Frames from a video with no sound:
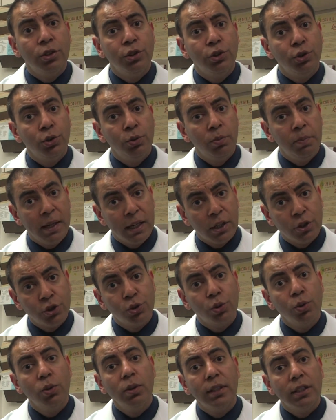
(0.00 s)
to make
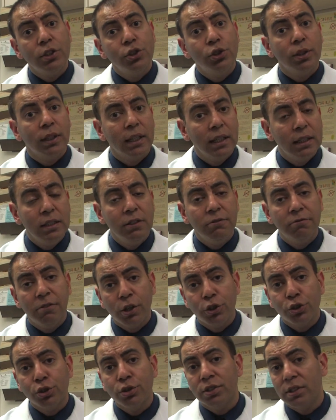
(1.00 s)
sure that your kidney
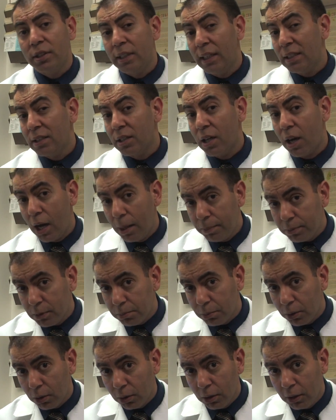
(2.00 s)
function stays
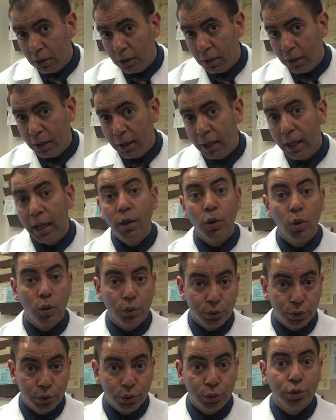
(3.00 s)
optimal and
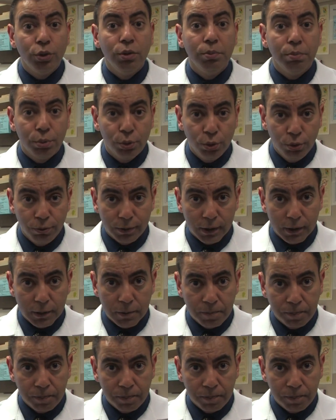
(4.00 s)
also to improve it.